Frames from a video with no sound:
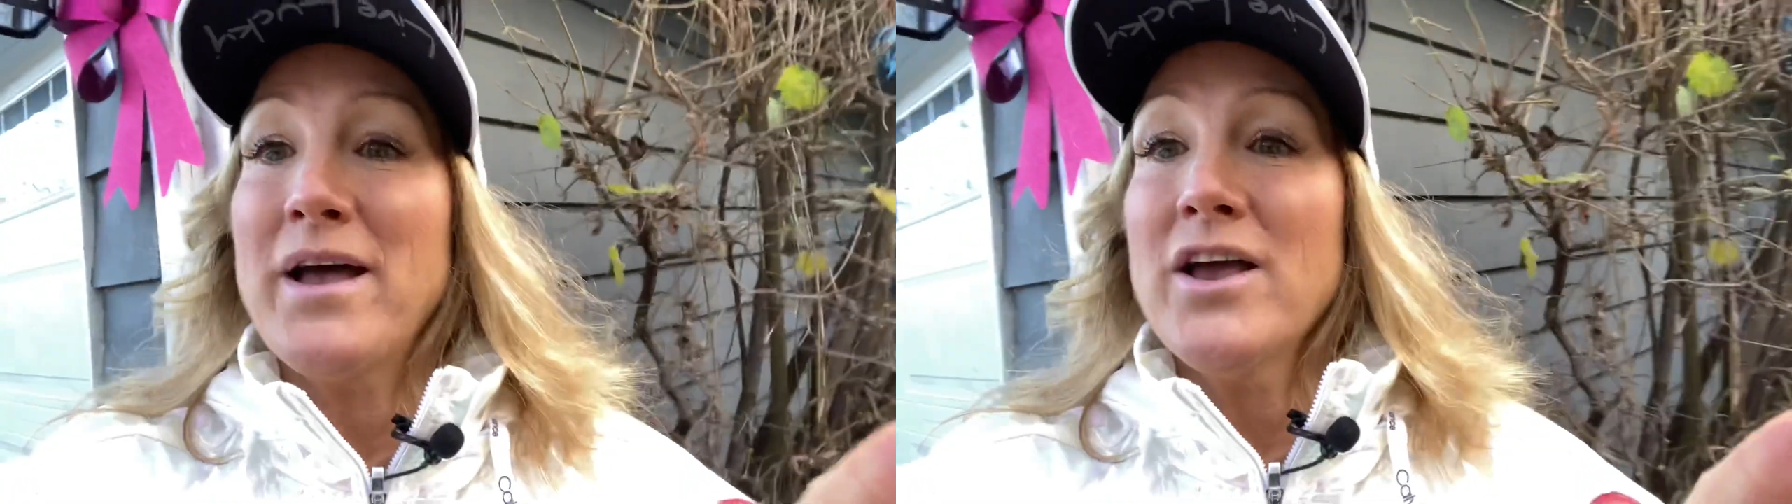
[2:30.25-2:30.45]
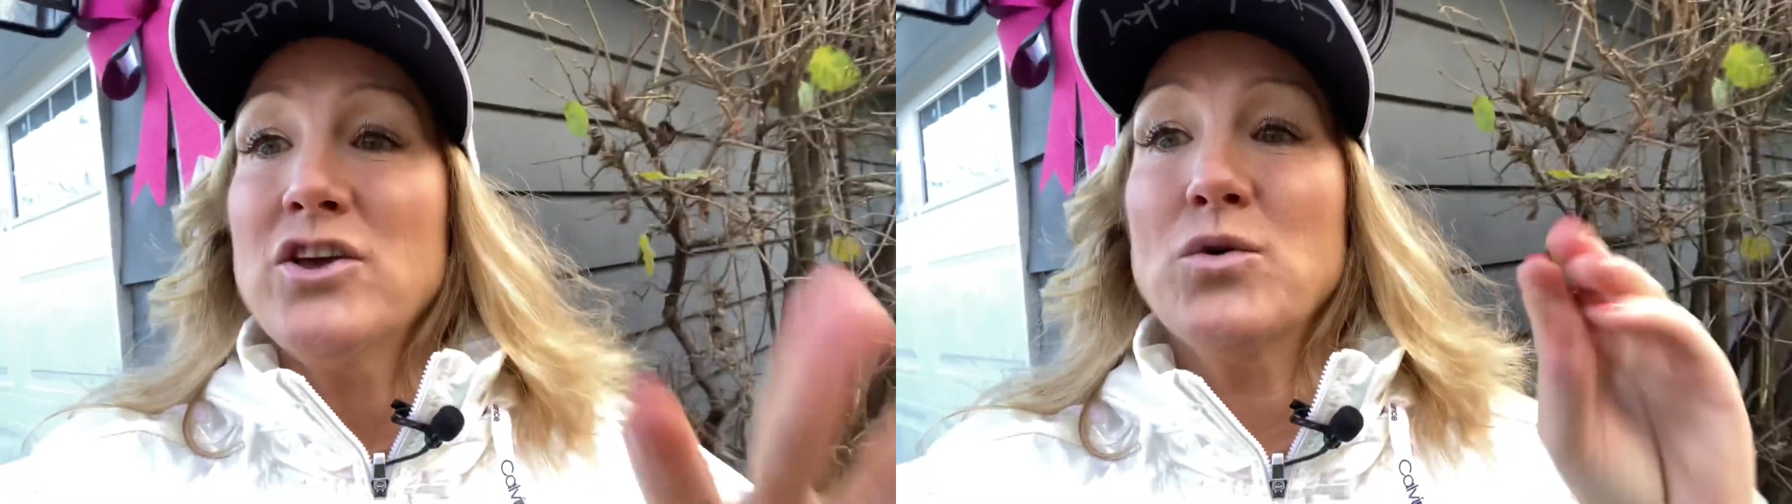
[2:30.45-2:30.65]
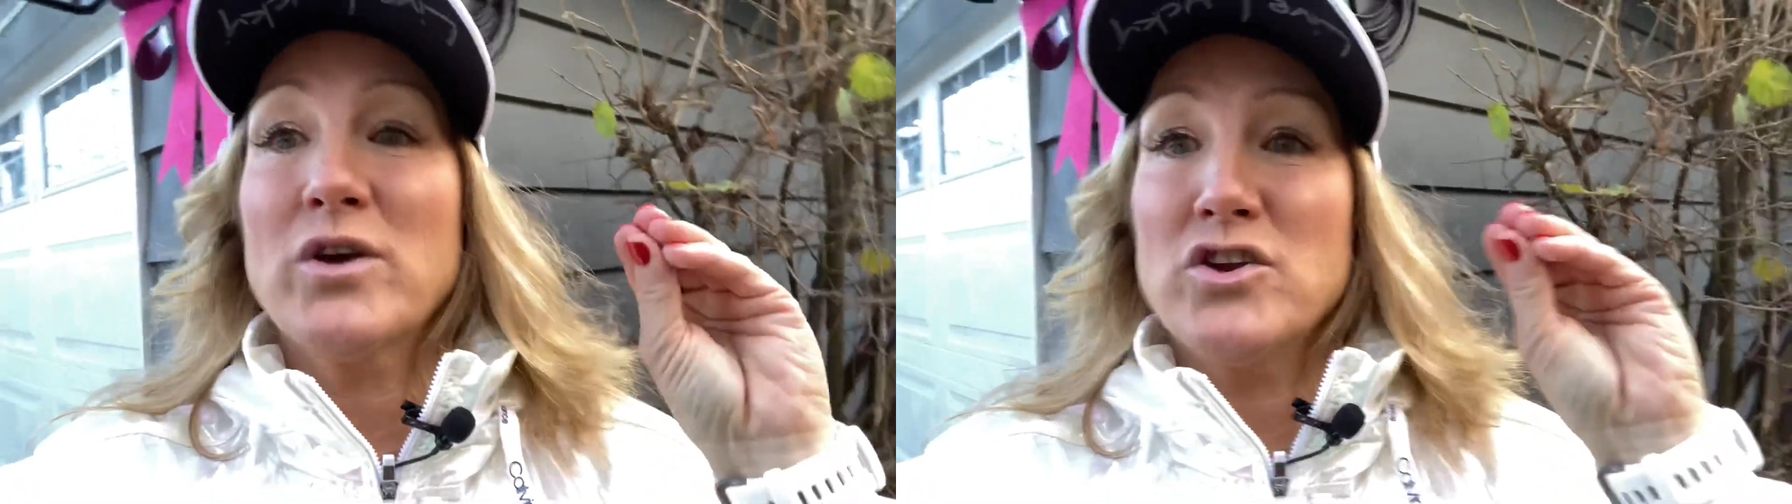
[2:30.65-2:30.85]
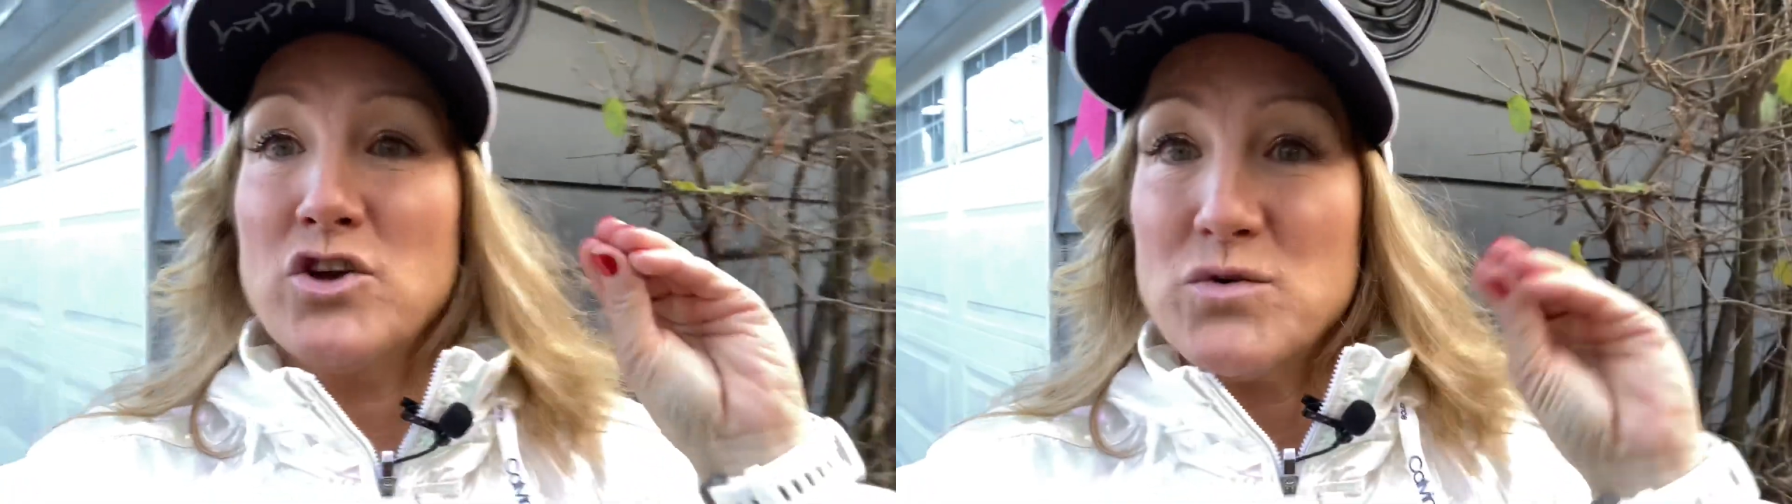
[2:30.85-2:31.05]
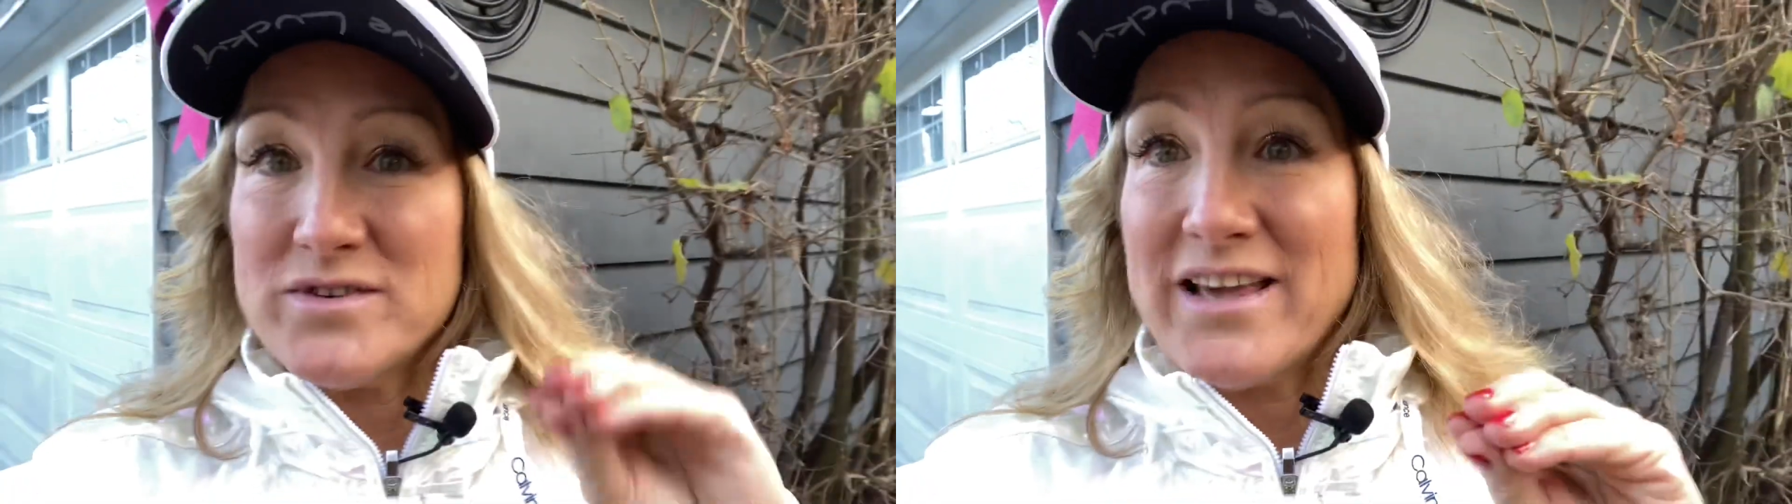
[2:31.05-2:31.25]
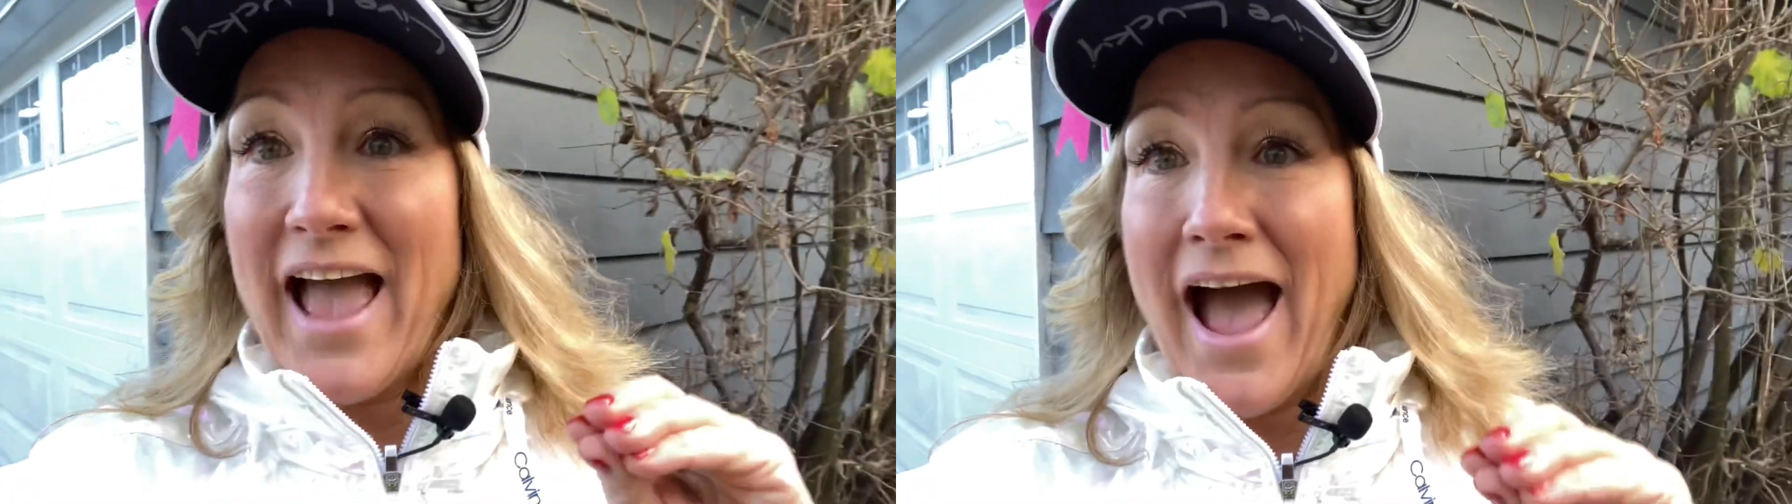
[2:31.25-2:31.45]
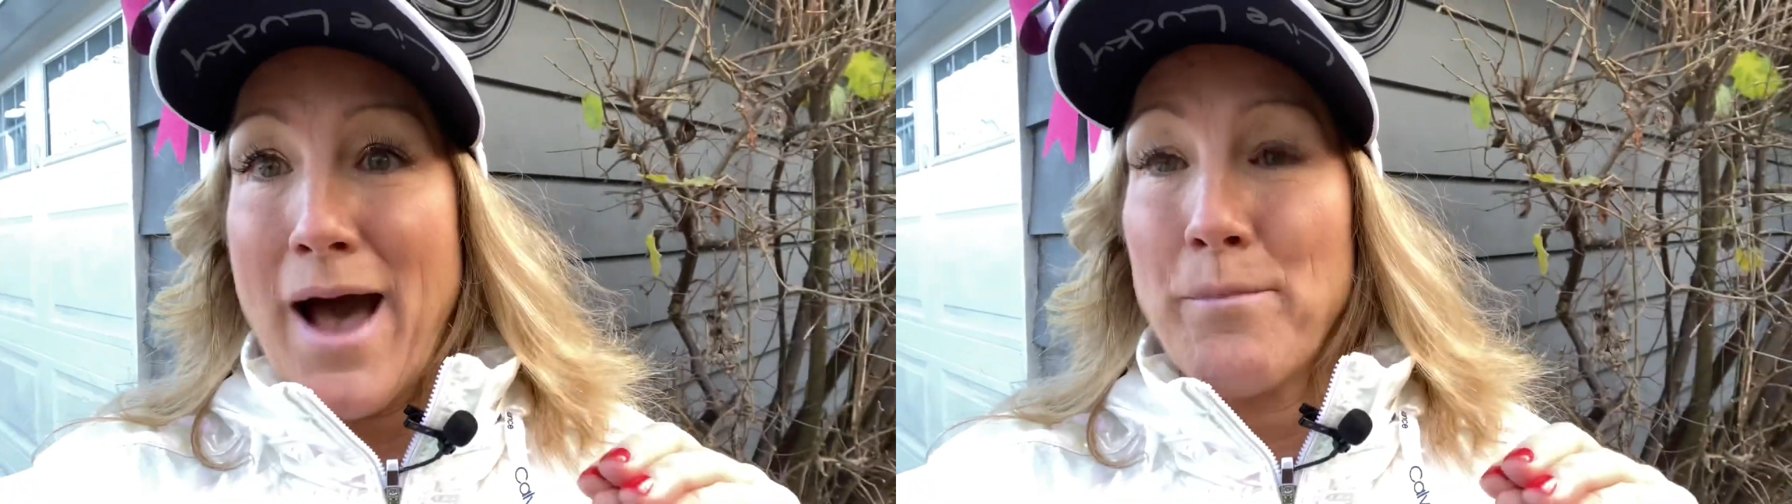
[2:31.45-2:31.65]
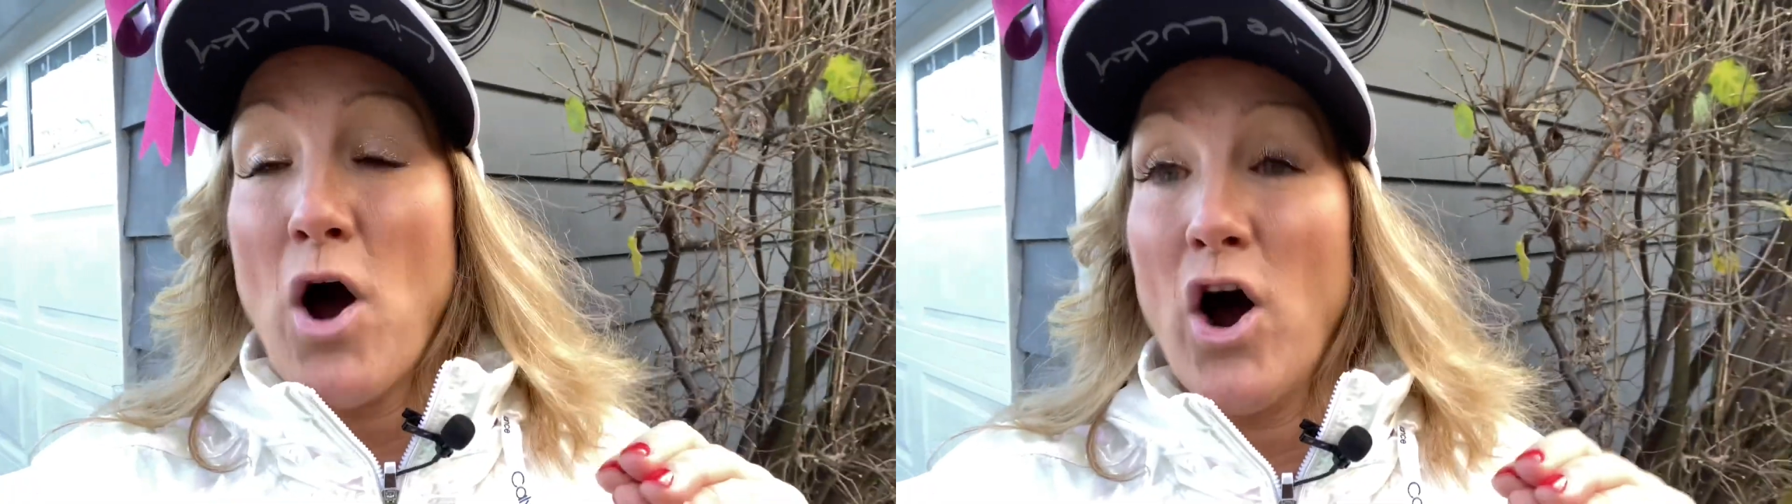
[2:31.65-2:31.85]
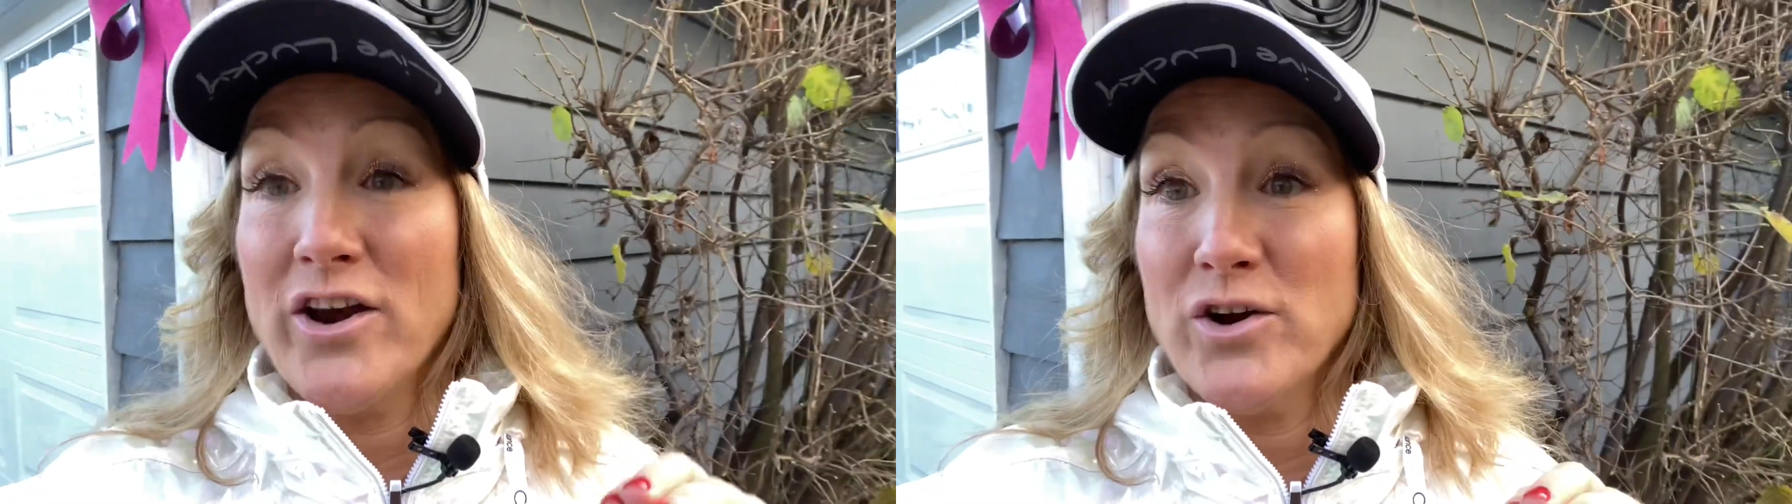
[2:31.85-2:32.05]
you can use the app on